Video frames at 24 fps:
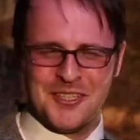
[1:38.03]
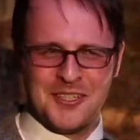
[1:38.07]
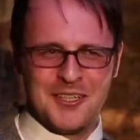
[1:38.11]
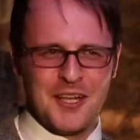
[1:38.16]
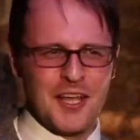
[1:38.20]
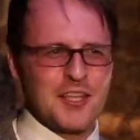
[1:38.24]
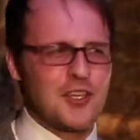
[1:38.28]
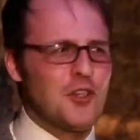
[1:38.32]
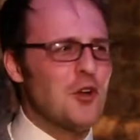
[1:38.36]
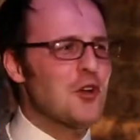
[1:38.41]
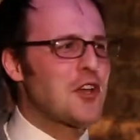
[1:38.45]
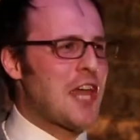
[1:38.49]

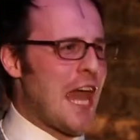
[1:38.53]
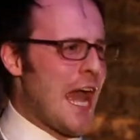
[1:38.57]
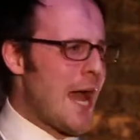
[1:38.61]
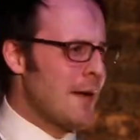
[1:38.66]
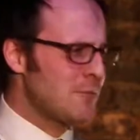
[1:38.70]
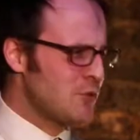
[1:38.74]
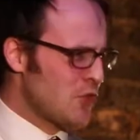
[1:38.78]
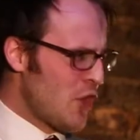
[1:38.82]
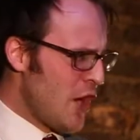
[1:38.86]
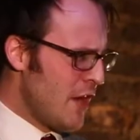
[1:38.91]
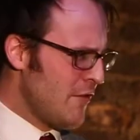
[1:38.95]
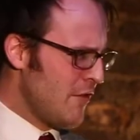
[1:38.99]
Like your
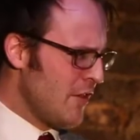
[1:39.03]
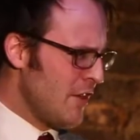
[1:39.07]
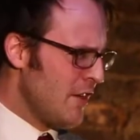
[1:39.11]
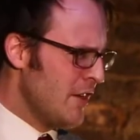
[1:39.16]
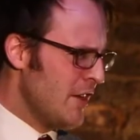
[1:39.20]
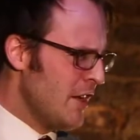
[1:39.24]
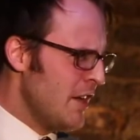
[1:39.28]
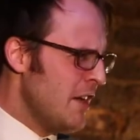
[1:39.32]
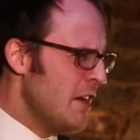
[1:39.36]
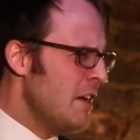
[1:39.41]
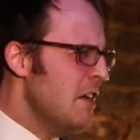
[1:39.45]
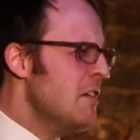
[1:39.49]
cab driver,
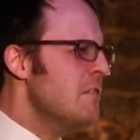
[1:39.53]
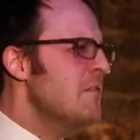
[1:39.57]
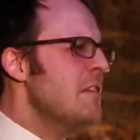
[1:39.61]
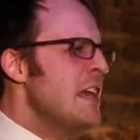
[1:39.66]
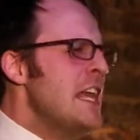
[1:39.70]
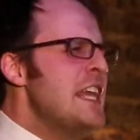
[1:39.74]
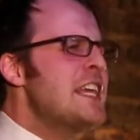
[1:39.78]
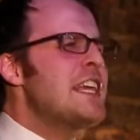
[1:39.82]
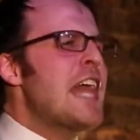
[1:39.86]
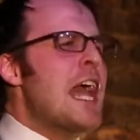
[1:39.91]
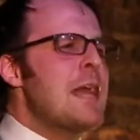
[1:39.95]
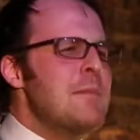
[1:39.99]

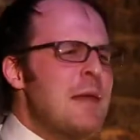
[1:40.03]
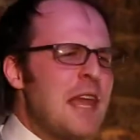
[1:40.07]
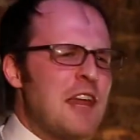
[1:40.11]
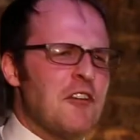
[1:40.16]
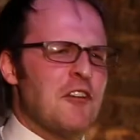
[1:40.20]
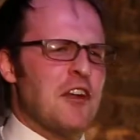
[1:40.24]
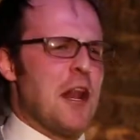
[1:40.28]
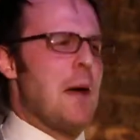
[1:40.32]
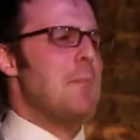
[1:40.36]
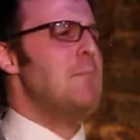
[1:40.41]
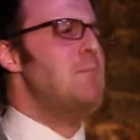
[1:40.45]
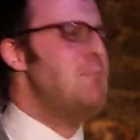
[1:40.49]
he came
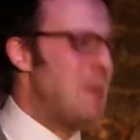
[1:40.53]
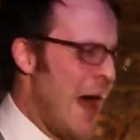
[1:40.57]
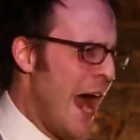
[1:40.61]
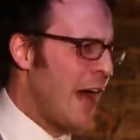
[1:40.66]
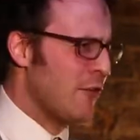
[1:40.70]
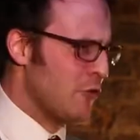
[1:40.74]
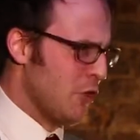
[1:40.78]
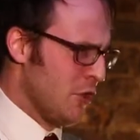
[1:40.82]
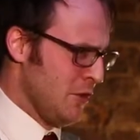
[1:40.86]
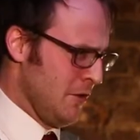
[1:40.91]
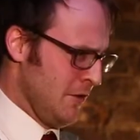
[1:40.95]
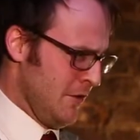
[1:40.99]
here in a
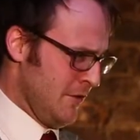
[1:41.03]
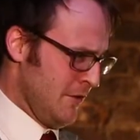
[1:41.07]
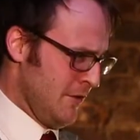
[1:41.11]
barrel.